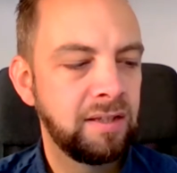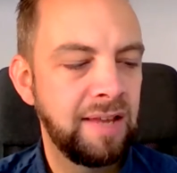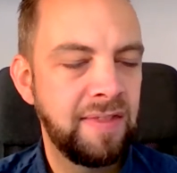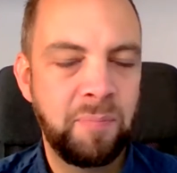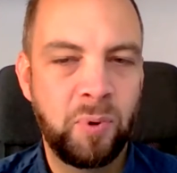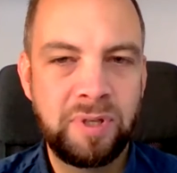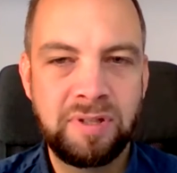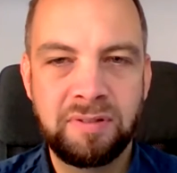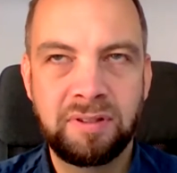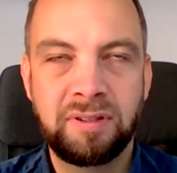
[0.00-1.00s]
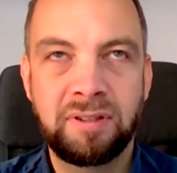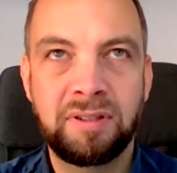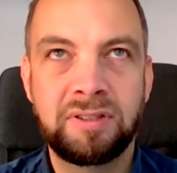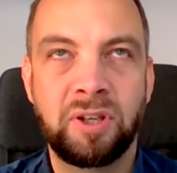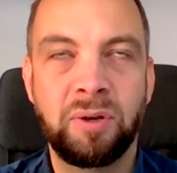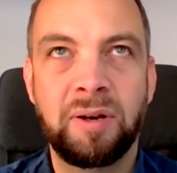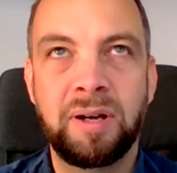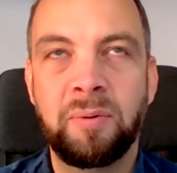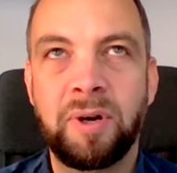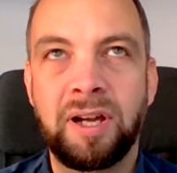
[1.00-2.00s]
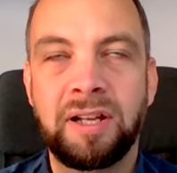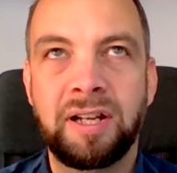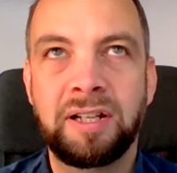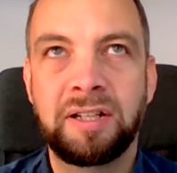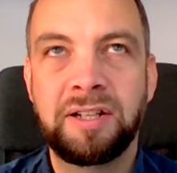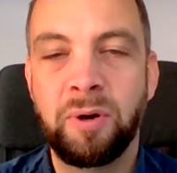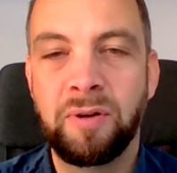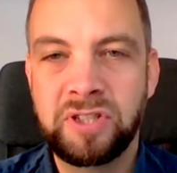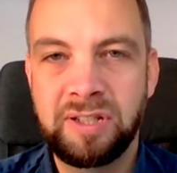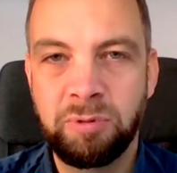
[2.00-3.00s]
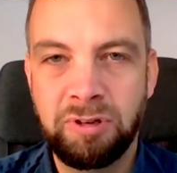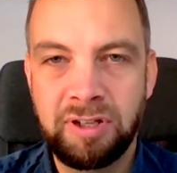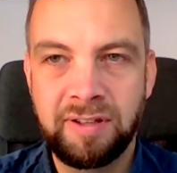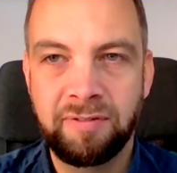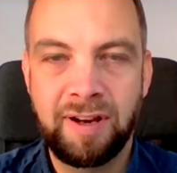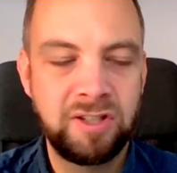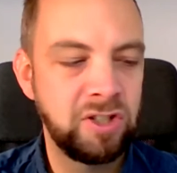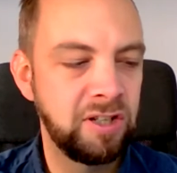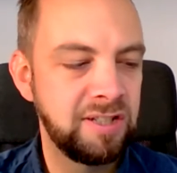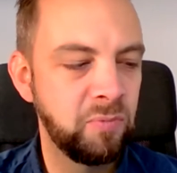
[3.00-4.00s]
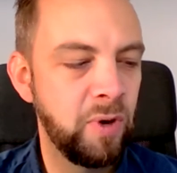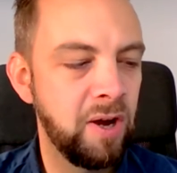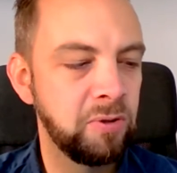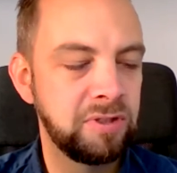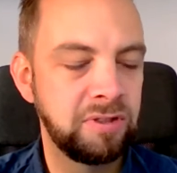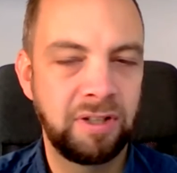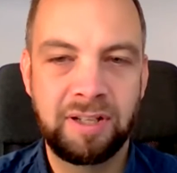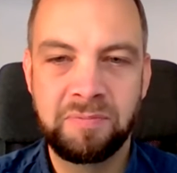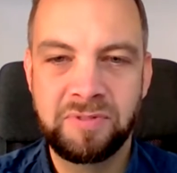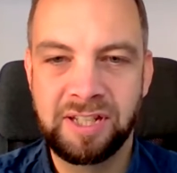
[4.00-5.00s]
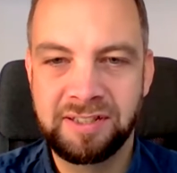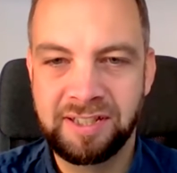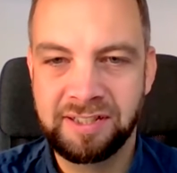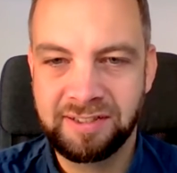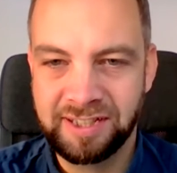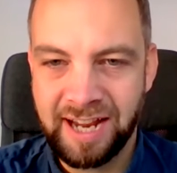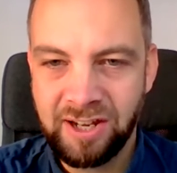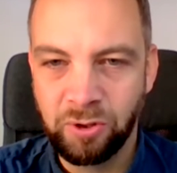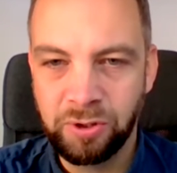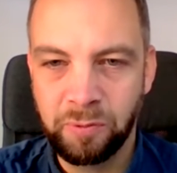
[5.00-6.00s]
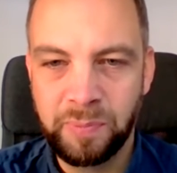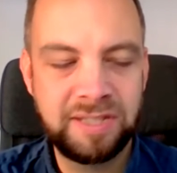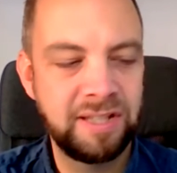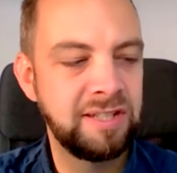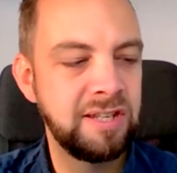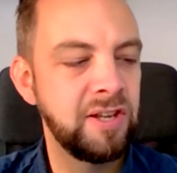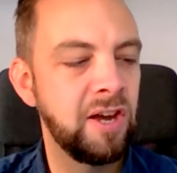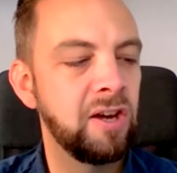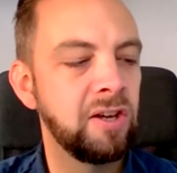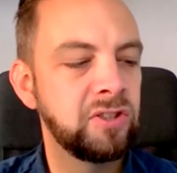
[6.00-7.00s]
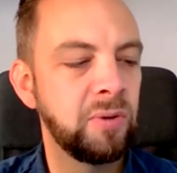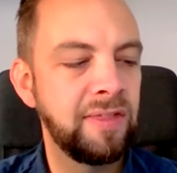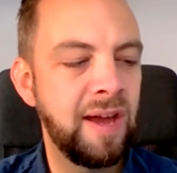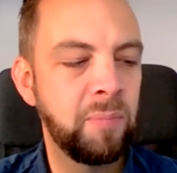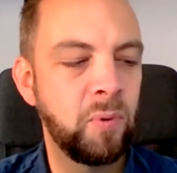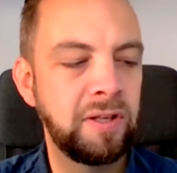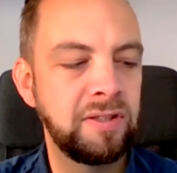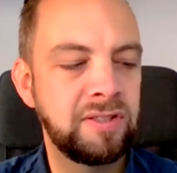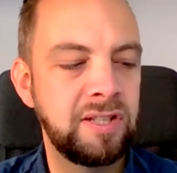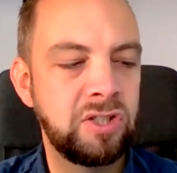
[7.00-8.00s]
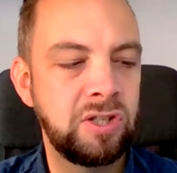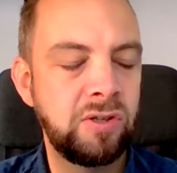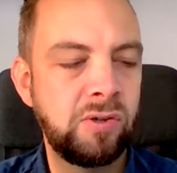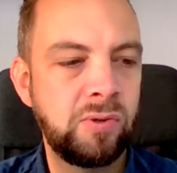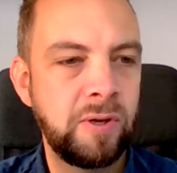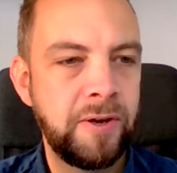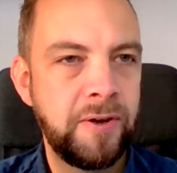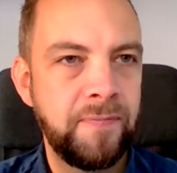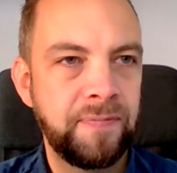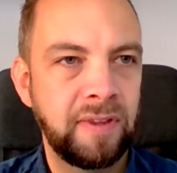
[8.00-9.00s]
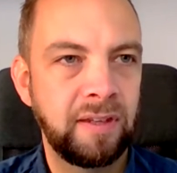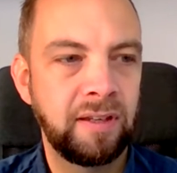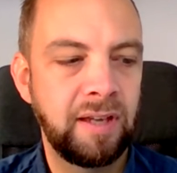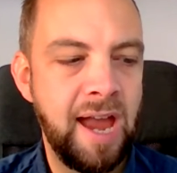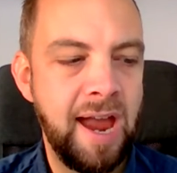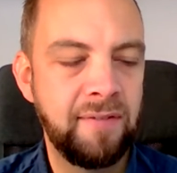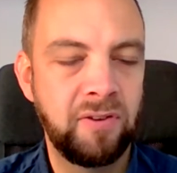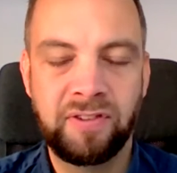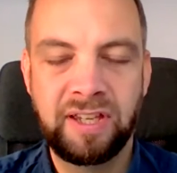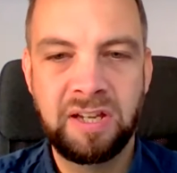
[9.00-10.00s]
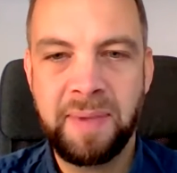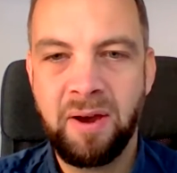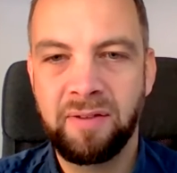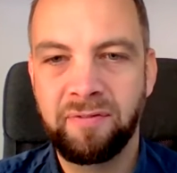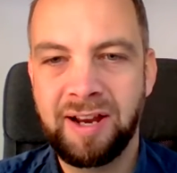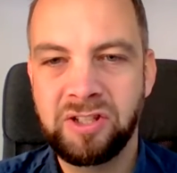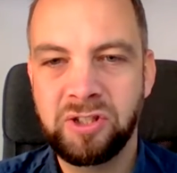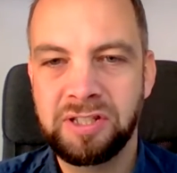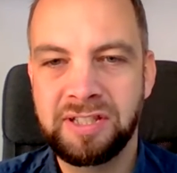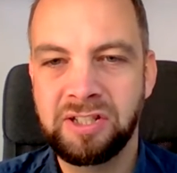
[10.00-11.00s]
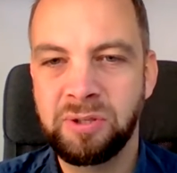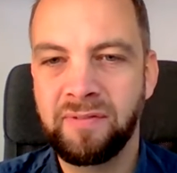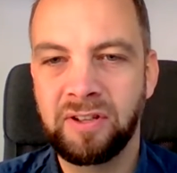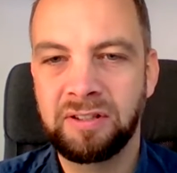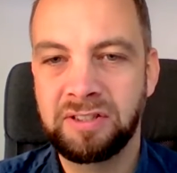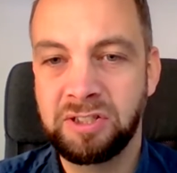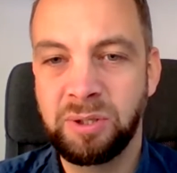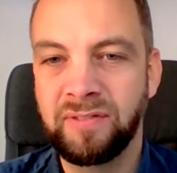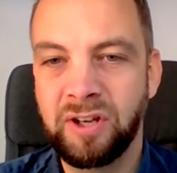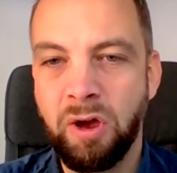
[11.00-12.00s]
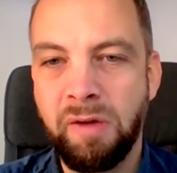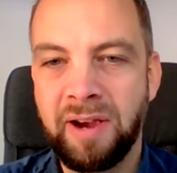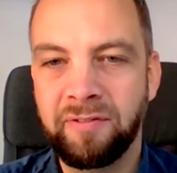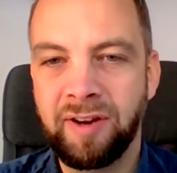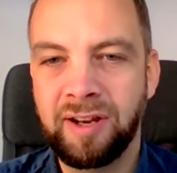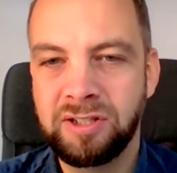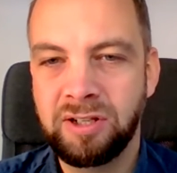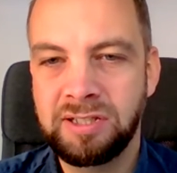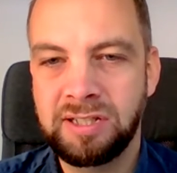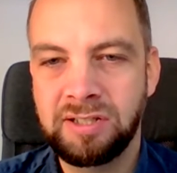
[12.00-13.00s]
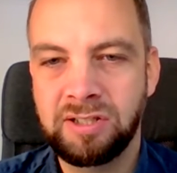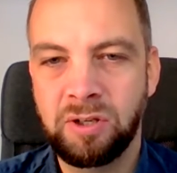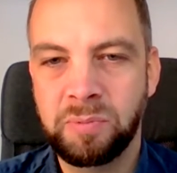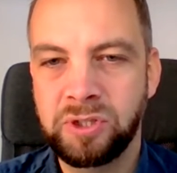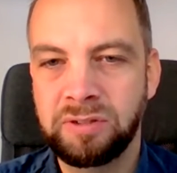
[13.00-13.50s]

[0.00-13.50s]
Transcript: at that point, so I know obviously we're in the franchising world today, or your businesses are. So at that point, did you ever think about a franchise? Did you even know about franchising as an option?